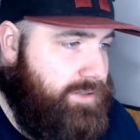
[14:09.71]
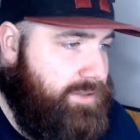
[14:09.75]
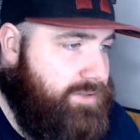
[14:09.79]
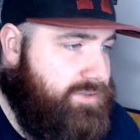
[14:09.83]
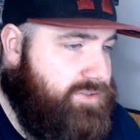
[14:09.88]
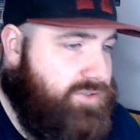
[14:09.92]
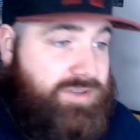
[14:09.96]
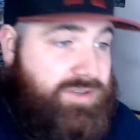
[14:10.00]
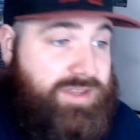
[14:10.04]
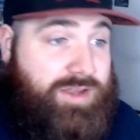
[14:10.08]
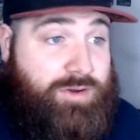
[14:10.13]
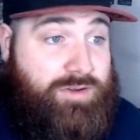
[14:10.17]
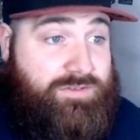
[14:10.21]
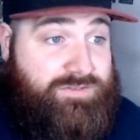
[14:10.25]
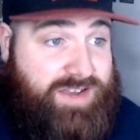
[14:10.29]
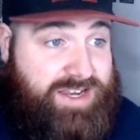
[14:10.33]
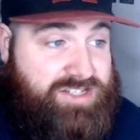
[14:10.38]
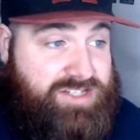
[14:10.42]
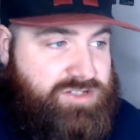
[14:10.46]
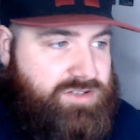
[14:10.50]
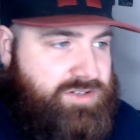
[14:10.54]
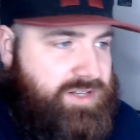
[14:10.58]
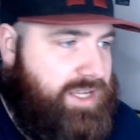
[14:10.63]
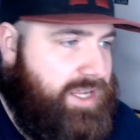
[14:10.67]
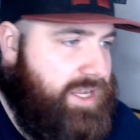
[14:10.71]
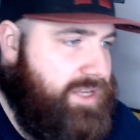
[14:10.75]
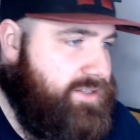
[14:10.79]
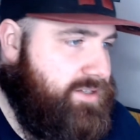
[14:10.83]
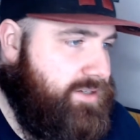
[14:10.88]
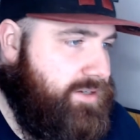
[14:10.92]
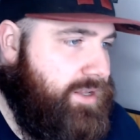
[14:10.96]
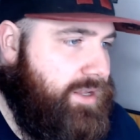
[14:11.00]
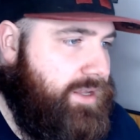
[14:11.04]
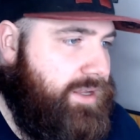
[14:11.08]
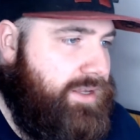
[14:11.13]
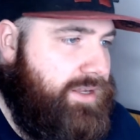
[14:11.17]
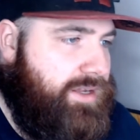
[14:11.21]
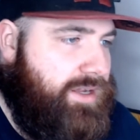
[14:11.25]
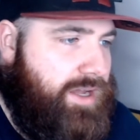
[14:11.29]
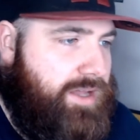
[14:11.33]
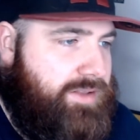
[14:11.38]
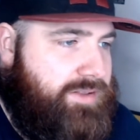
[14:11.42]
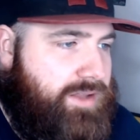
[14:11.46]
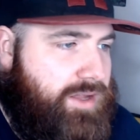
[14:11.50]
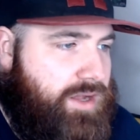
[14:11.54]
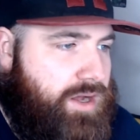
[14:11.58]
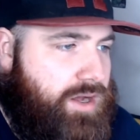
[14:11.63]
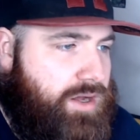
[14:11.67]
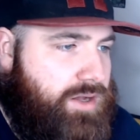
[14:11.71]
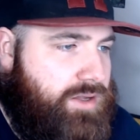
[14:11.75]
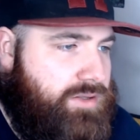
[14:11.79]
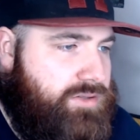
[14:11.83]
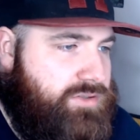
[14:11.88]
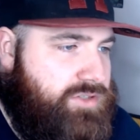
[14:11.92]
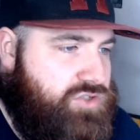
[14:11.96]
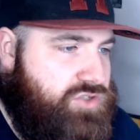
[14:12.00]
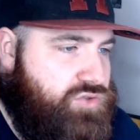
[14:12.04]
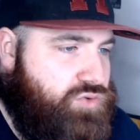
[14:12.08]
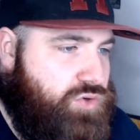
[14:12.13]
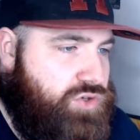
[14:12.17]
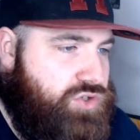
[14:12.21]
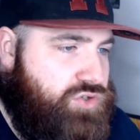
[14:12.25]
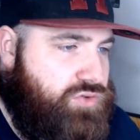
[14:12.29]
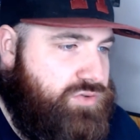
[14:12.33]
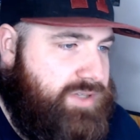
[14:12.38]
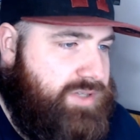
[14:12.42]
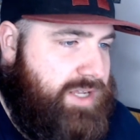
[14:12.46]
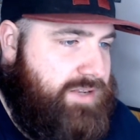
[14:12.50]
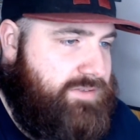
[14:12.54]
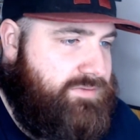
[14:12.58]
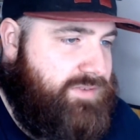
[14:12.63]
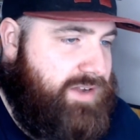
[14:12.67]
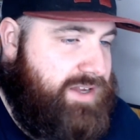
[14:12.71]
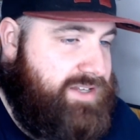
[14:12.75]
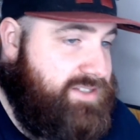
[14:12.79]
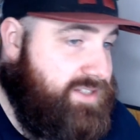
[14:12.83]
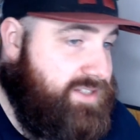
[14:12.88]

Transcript: And they are destroyed during the end phase.